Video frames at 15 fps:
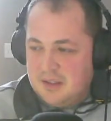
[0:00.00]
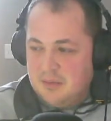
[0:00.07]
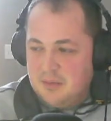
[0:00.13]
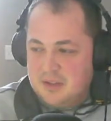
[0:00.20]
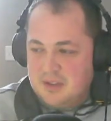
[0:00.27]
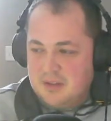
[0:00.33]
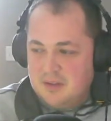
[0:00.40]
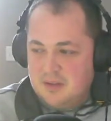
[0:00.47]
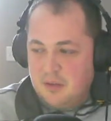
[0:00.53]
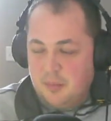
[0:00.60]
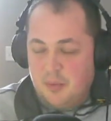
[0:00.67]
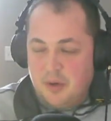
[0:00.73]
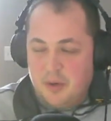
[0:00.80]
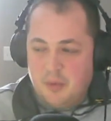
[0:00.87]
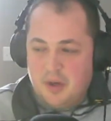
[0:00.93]
was
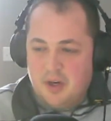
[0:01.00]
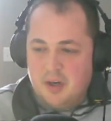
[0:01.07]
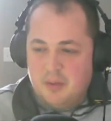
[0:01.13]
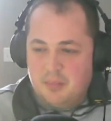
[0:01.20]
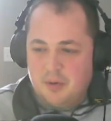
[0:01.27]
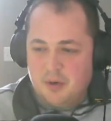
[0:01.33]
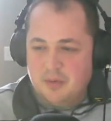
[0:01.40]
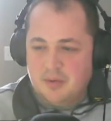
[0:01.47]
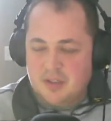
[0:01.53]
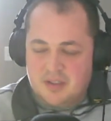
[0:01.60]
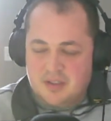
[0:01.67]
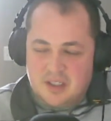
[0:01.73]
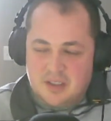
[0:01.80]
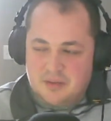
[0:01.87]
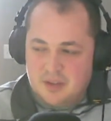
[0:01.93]
2.1 on approach at
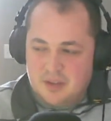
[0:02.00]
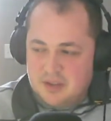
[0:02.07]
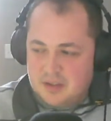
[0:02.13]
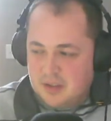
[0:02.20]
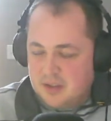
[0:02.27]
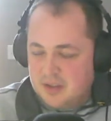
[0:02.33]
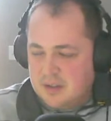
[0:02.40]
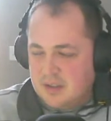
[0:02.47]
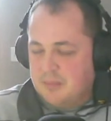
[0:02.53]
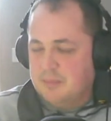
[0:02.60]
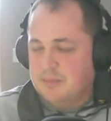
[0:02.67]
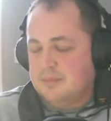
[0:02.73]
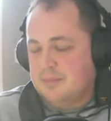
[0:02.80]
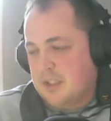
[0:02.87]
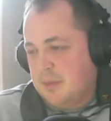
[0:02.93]
Century, so it's not.
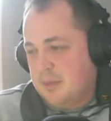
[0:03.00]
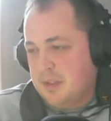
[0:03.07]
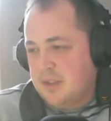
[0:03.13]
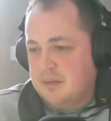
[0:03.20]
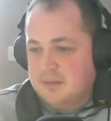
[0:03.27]
I mean,